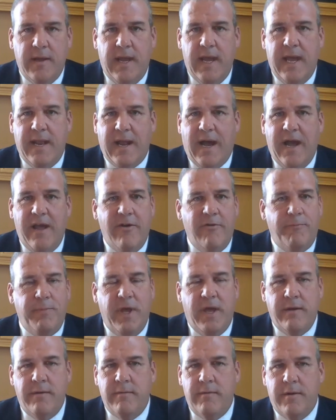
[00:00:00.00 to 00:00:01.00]
And I have
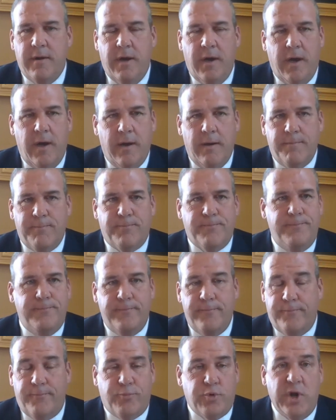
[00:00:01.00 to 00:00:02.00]
been
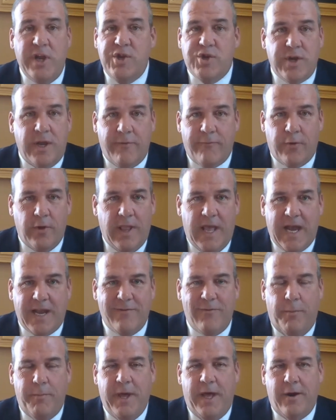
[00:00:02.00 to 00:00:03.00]
preaching, for
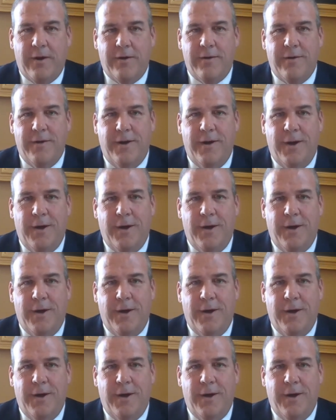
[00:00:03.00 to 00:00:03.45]
lack of a better